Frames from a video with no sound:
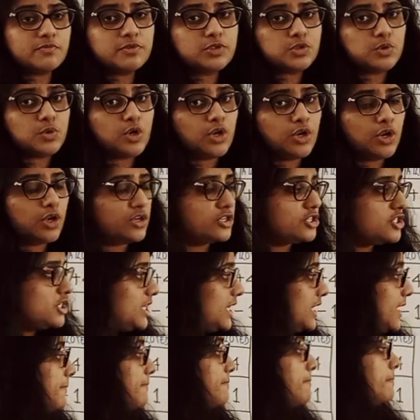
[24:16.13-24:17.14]

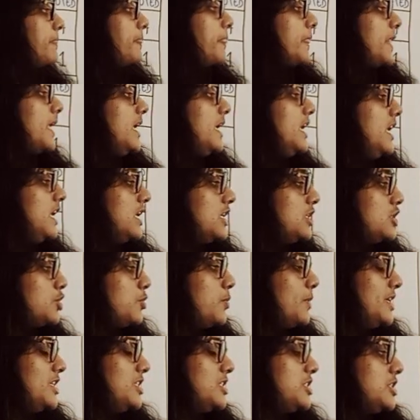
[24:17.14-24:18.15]
zoology, Each
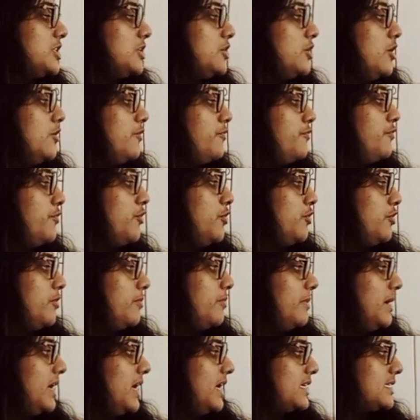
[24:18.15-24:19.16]
question of 4
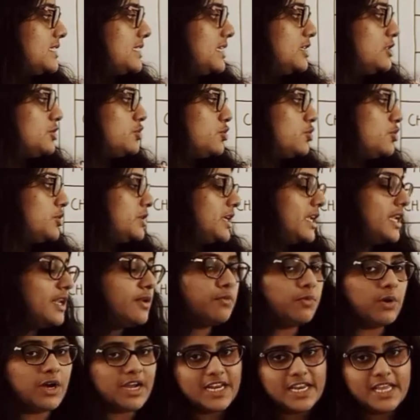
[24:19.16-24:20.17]
marks and
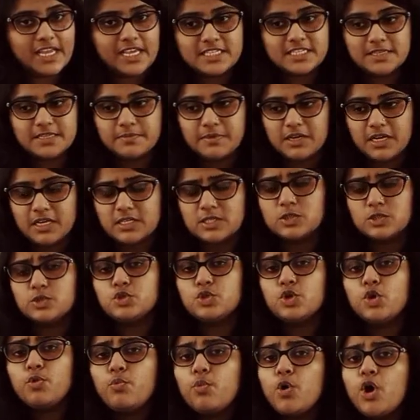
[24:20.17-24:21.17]
total 180 marks.
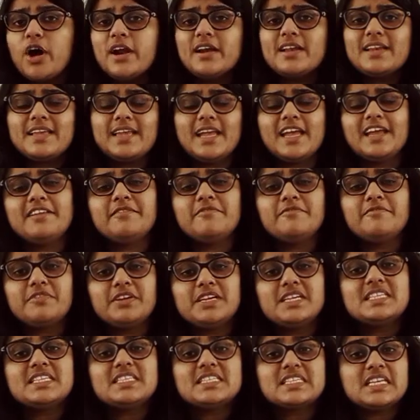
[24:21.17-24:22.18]
So what can
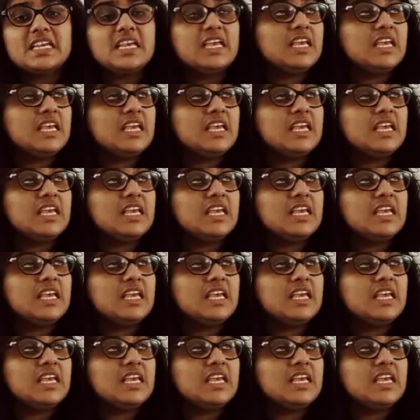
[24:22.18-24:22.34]
we see